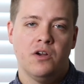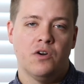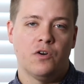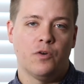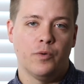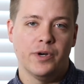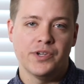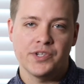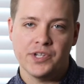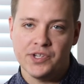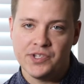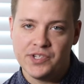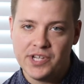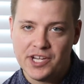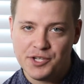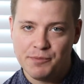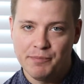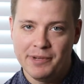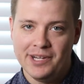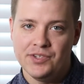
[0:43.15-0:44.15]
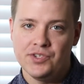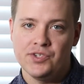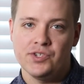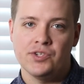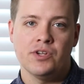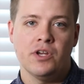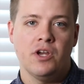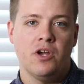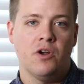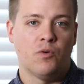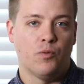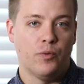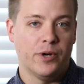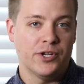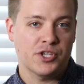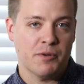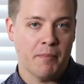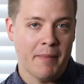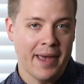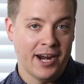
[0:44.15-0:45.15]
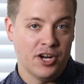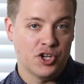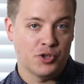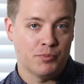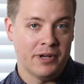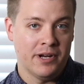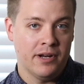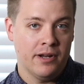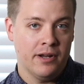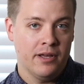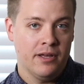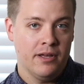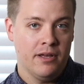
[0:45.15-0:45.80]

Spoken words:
risk assessments, risk management,